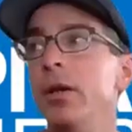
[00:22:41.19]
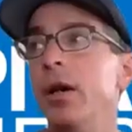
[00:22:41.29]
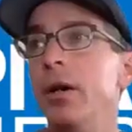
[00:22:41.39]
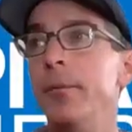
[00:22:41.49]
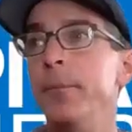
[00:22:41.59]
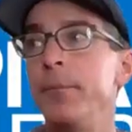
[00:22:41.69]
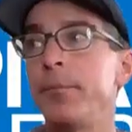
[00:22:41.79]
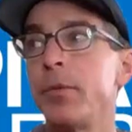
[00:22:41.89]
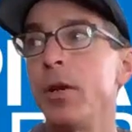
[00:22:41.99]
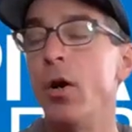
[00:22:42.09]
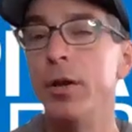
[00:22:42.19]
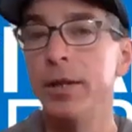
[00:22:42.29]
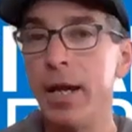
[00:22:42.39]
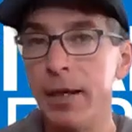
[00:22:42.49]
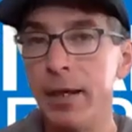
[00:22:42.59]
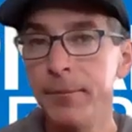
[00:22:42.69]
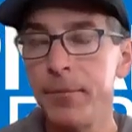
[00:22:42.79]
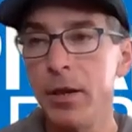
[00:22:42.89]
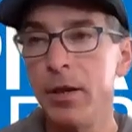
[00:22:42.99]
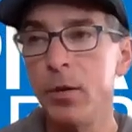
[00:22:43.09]
online
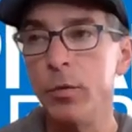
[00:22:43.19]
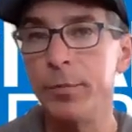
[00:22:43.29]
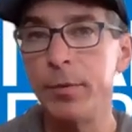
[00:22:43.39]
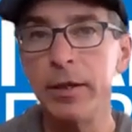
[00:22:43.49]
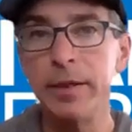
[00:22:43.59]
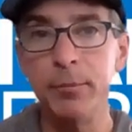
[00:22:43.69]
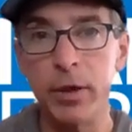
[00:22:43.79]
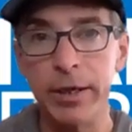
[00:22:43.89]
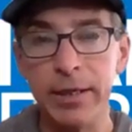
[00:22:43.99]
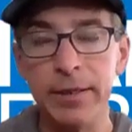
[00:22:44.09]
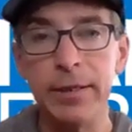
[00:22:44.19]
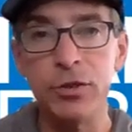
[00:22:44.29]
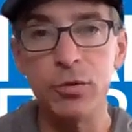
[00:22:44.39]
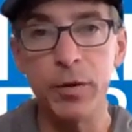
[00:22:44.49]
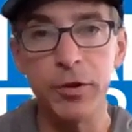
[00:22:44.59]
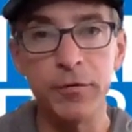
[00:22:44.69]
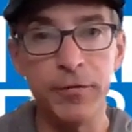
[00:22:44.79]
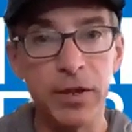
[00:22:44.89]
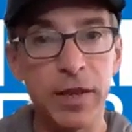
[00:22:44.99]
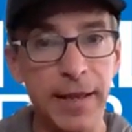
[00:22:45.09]
was probably breaking the
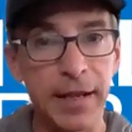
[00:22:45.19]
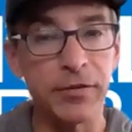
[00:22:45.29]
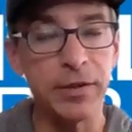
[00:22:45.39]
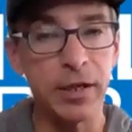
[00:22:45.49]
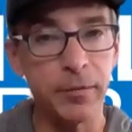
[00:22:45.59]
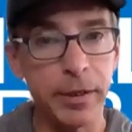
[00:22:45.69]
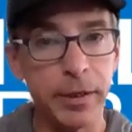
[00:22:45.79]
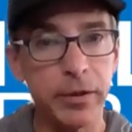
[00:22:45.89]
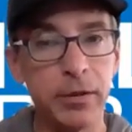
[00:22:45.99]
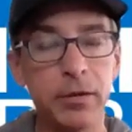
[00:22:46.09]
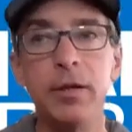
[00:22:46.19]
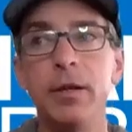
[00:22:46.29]
$250,000 barrier.